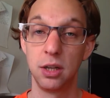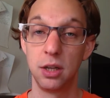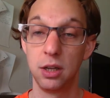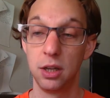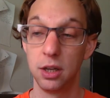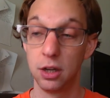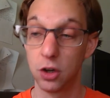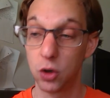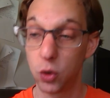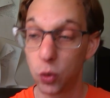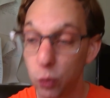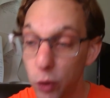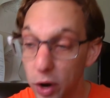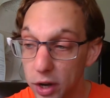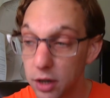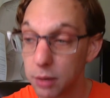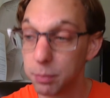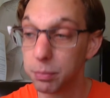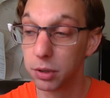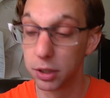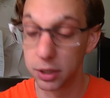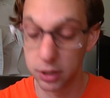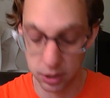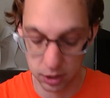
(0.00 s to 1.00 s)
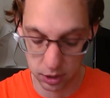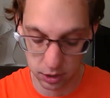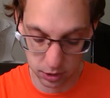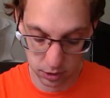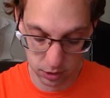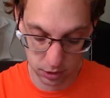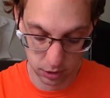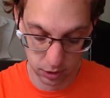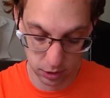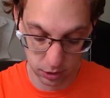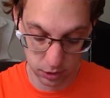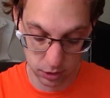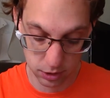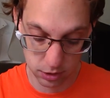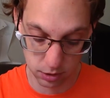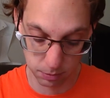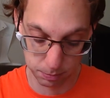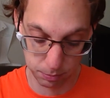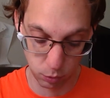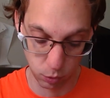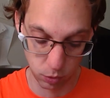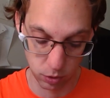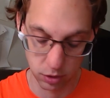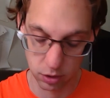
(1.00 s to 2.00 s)
incredibly
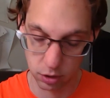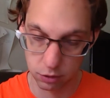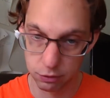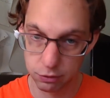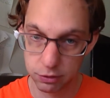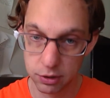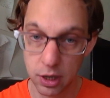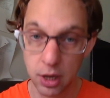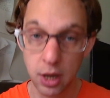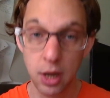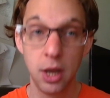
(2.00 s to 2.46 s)
supportive.